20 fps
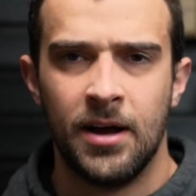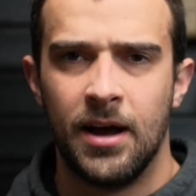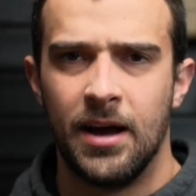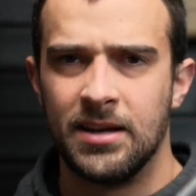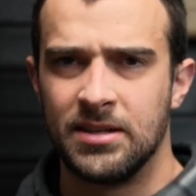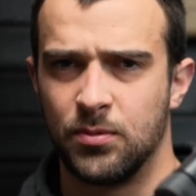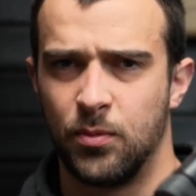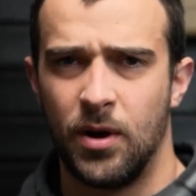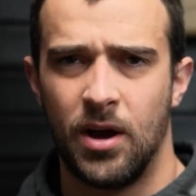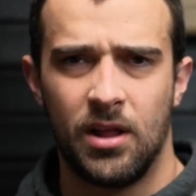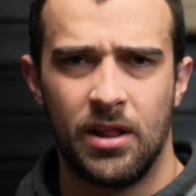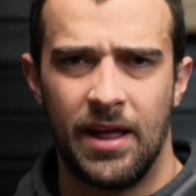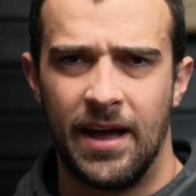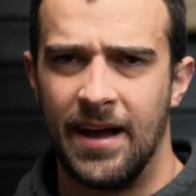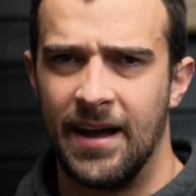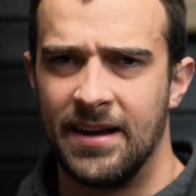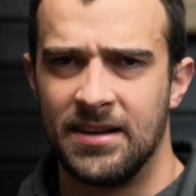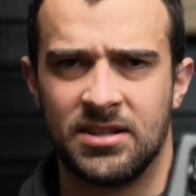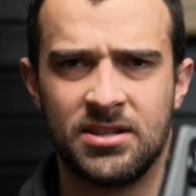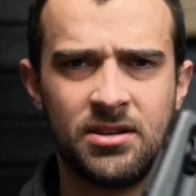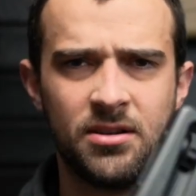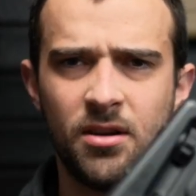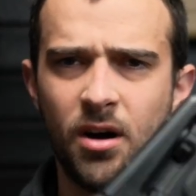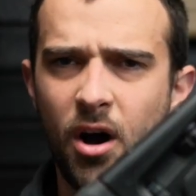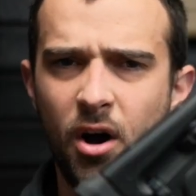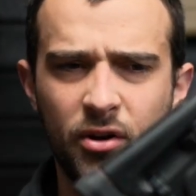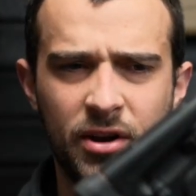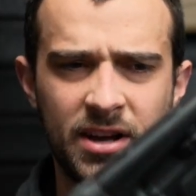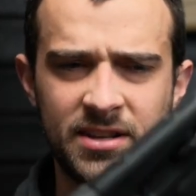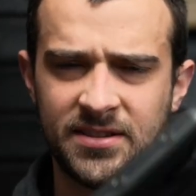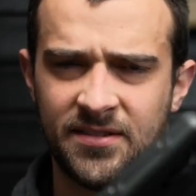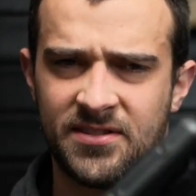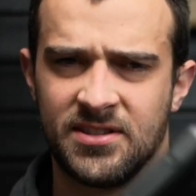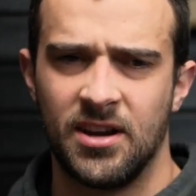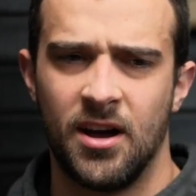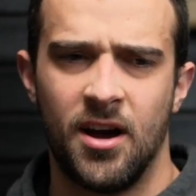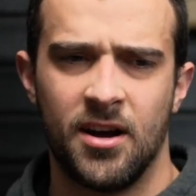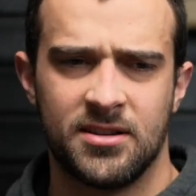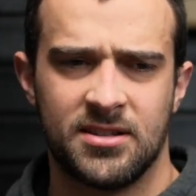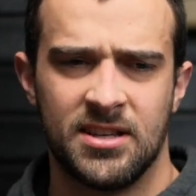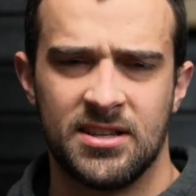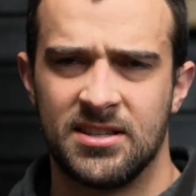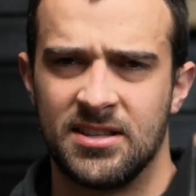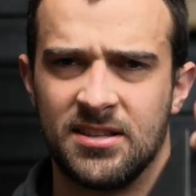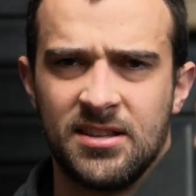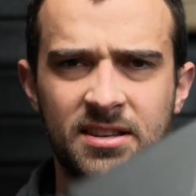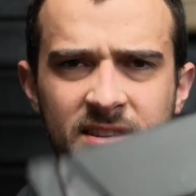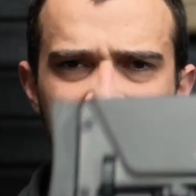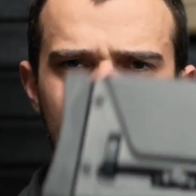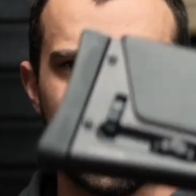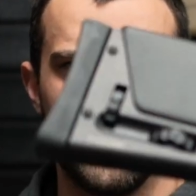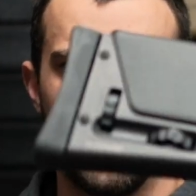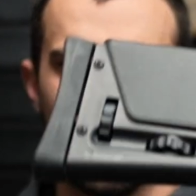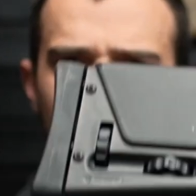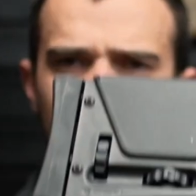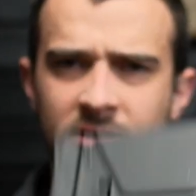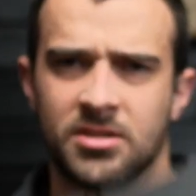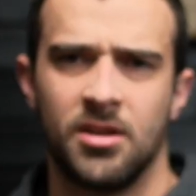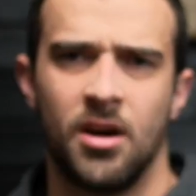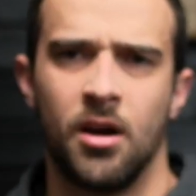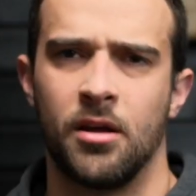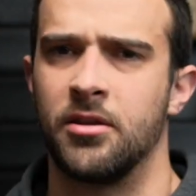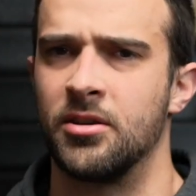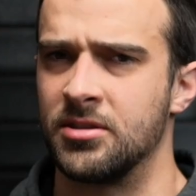as well as all kinds of stocks. This is the Dmr stock.